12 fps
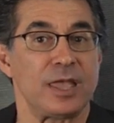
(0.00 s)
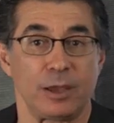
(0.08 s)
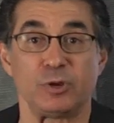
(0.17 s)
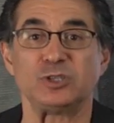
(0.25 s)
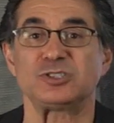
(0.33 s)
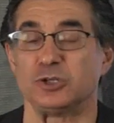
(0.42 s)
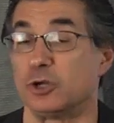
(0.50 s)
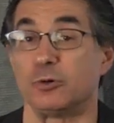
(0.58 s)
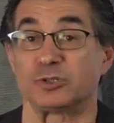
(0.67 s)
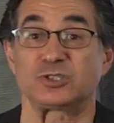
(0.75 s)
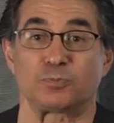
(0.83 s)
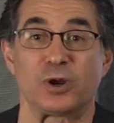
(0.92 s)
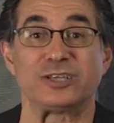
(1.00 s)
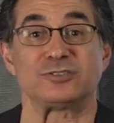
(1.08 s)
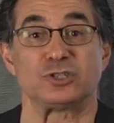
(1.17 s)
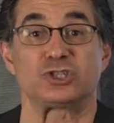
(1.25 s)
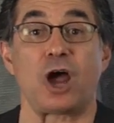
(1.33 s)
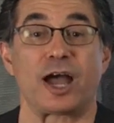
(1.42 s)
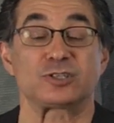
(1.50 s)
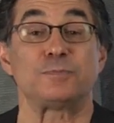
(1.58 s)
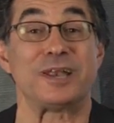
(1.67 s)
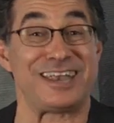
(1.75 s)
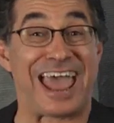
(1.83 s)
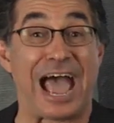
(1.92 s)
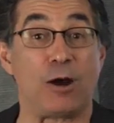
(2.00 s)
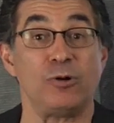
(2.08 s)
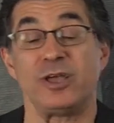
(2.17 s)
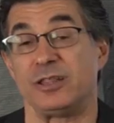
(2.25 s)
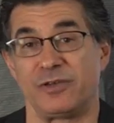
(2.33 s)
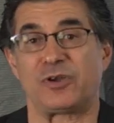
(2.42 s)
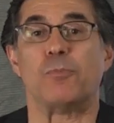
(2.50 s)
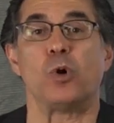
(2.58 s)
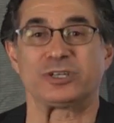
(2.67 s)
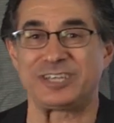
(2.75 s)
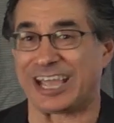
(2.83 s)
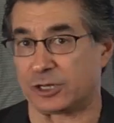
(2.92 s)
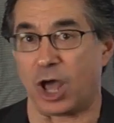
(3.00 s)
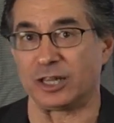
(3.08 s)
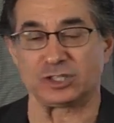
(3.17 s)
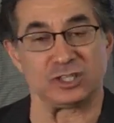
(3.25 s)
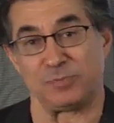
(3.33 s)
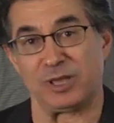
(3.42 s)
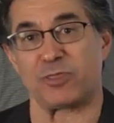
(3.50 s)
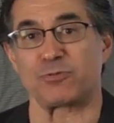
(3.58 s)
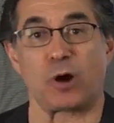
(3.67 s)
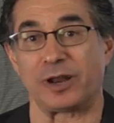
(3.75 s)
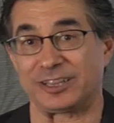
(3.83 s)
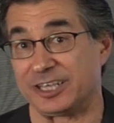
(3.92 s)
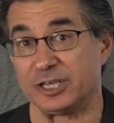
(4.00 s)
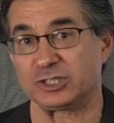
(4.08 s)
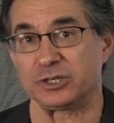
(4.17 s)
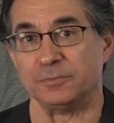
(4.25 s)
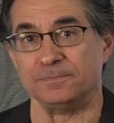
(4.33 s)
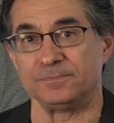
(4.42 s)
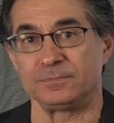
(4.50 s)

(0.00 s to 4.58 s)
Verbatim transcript: And we used to do it with springs and shocks, but now they've got more technology being thrown at the issue.